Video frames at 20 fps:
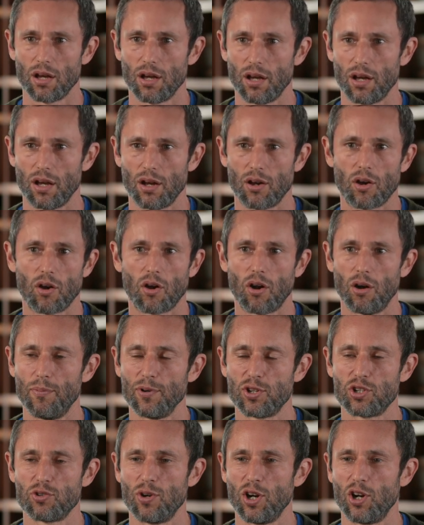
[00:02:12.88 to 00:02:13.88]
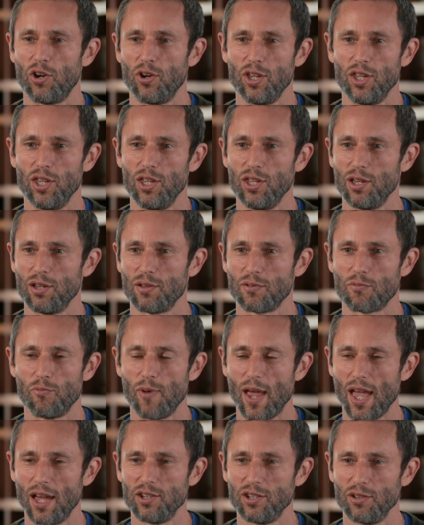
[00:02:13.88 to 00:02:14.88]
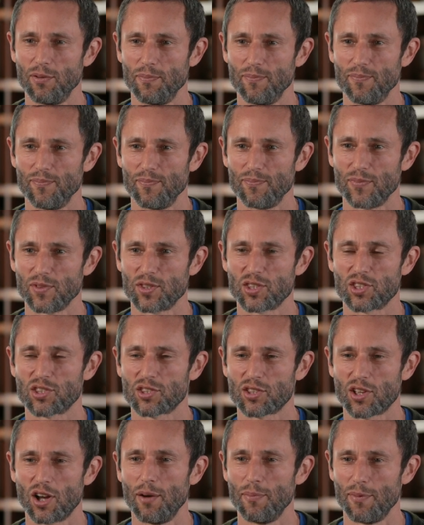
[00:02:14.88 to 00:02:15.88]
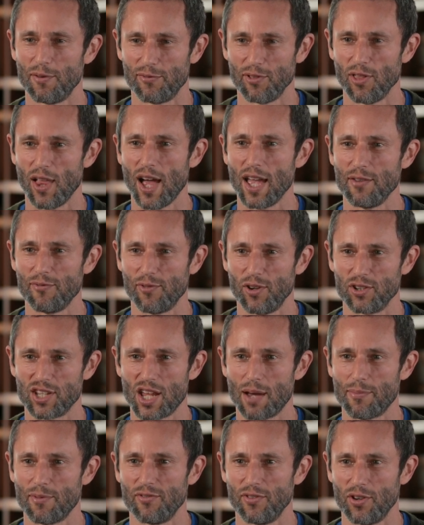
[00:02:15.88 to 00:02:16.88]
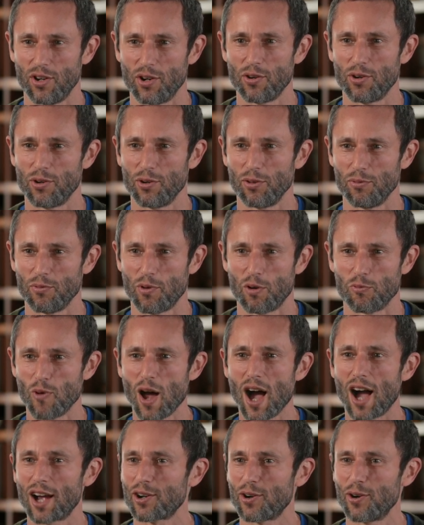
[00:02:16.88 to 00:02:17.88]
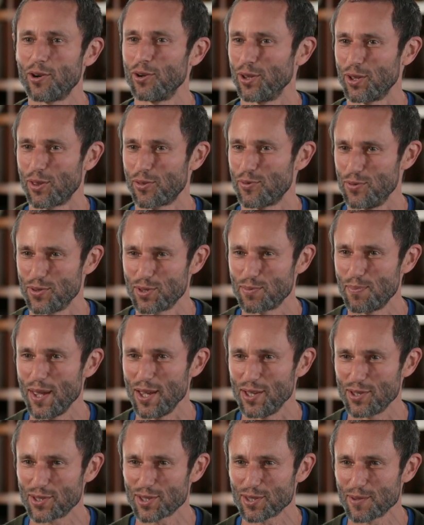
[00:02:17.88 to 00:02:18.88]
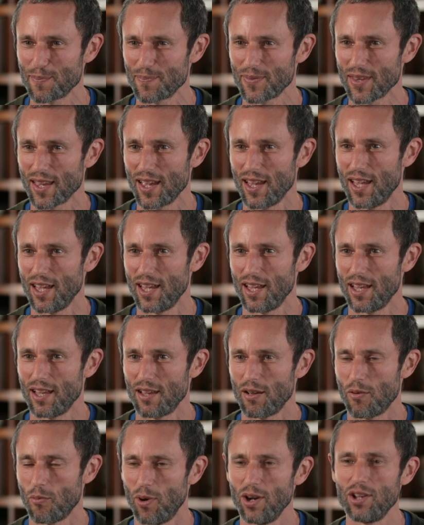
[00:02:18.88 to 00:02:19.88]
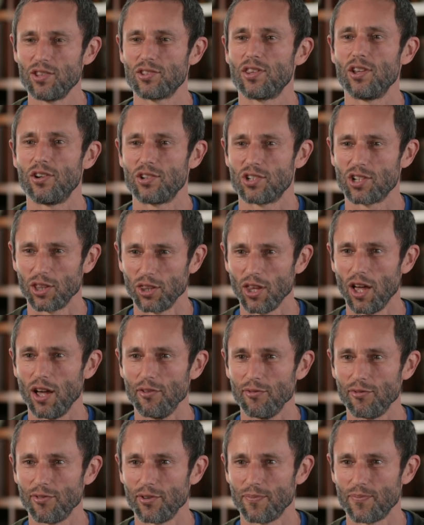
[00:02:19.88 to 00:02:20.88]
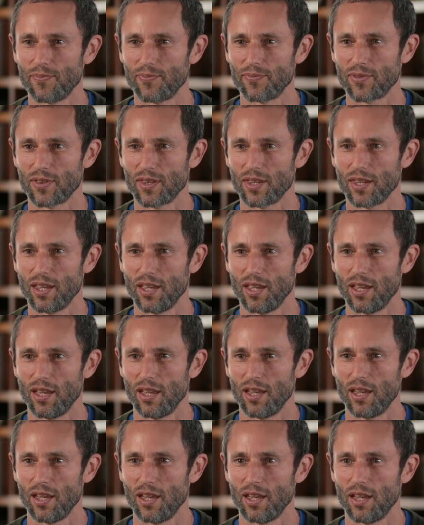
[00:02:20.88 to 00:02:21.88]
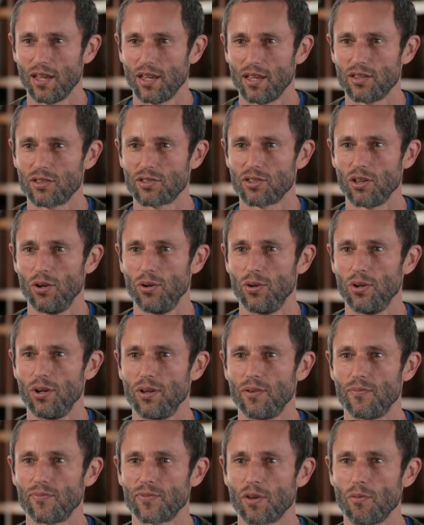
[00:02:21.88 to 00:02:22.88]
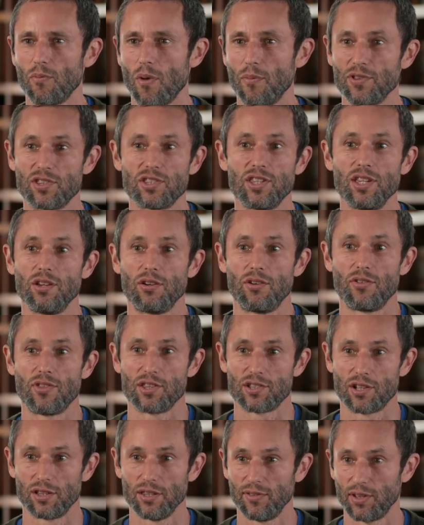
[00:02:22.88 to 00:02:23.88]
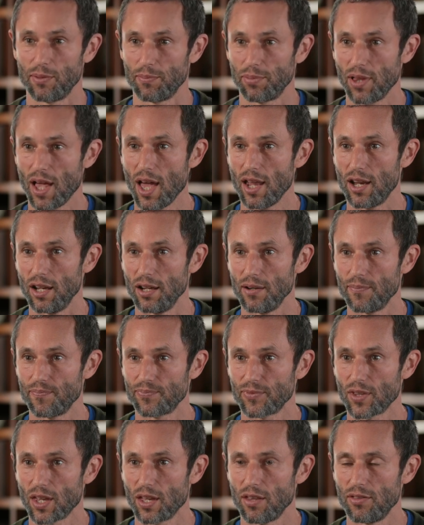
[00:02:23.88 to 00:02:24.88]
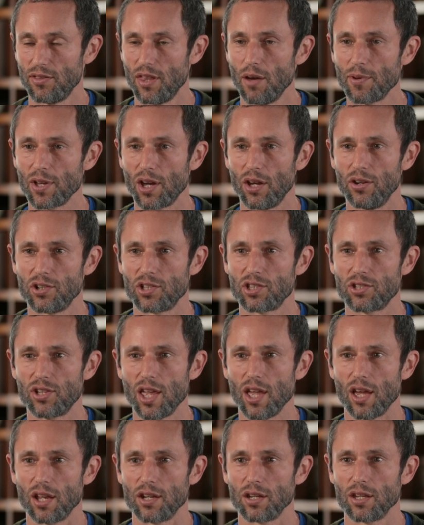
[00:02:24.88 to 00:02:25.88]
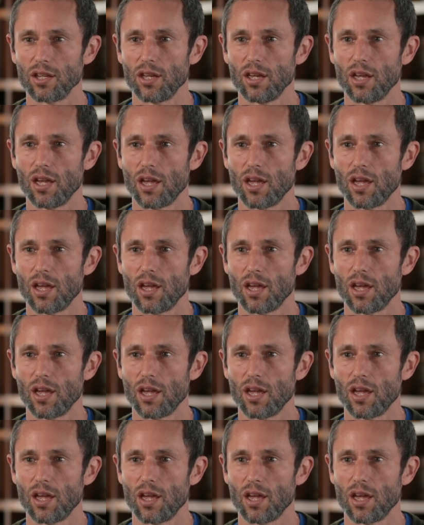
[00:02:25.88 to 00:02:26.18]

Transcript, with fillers: uh, arbitrary, random scum of life on top of a, hurdle, a rock hurtling through space, what is there to love? So when we see Earth as a living planet, then we understand